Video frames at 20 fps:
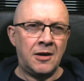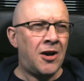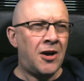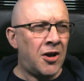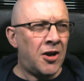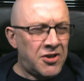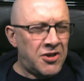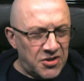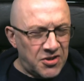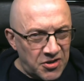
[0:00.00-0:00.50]

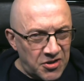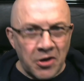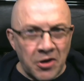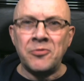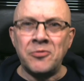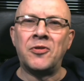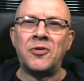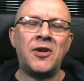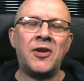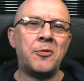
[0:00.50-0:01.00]
I
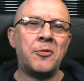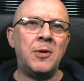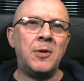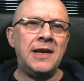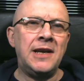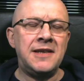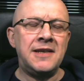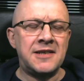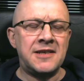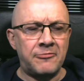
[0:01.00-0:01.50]
don't think we
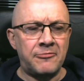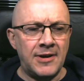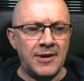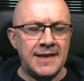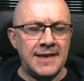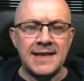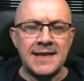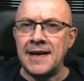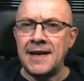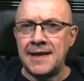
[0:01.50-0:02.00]
need to
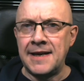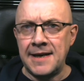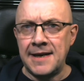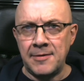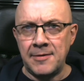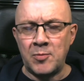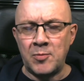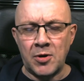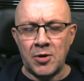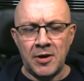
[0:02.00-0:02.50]
read that
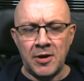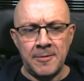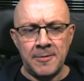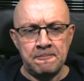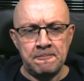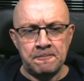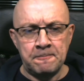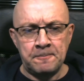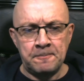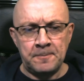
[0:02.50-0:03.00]
again,
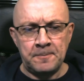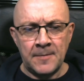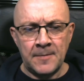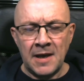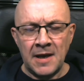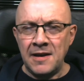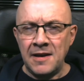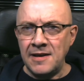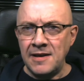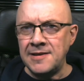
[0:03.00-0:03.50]
Brian.
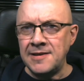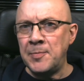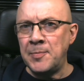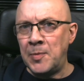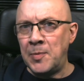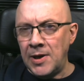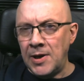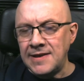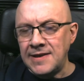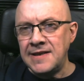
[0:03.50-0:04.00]
It's a
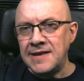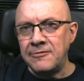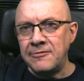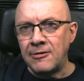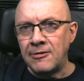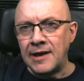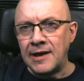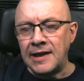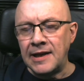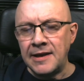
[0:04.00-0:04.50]
pity,
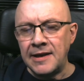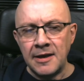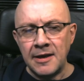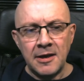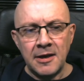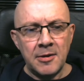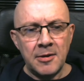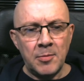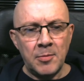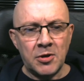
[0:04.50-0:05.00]
really,
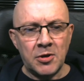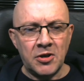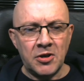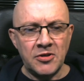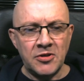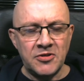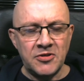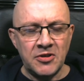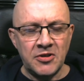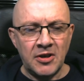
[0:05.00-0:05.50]

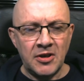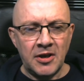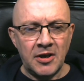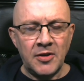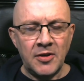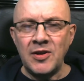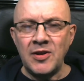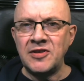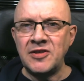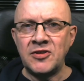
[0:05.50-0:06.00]
because
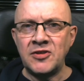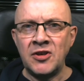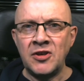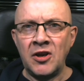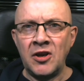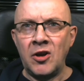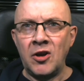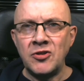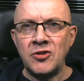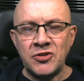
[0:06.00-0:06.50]
there's
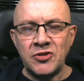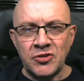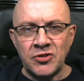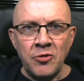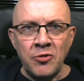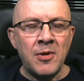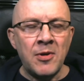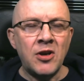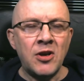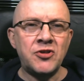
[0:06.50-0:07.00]

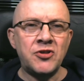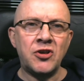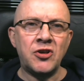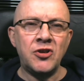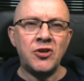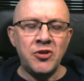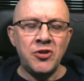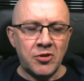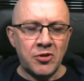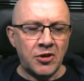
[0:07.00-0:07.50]
so much
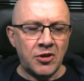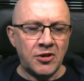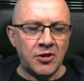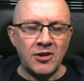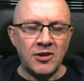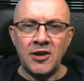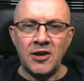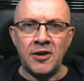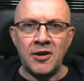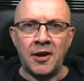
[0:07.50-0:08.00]
you could
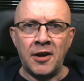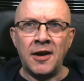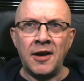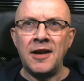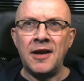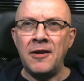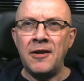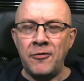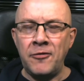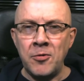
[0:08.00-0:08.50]
learn
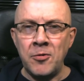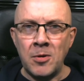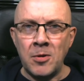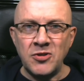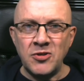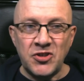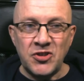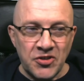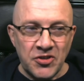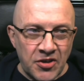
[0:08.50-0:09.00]
if you
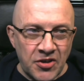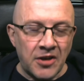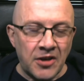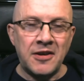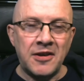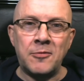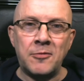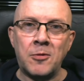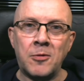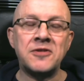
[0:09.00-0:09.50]

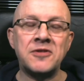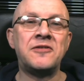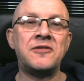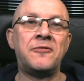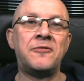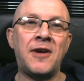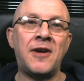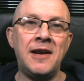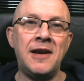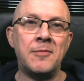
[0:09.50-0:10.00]
studied what's
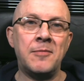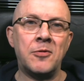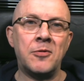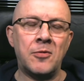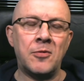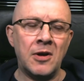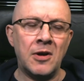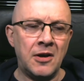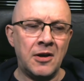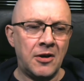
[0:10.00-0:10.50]

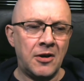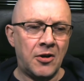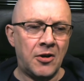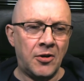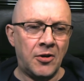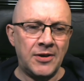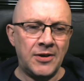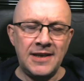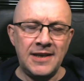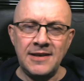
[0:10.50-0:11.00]
available
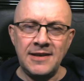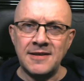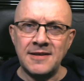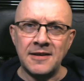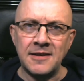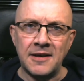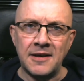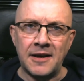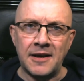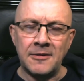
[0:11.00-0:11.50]
on the
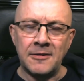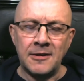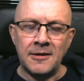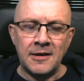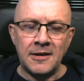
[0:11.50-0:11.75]
internet.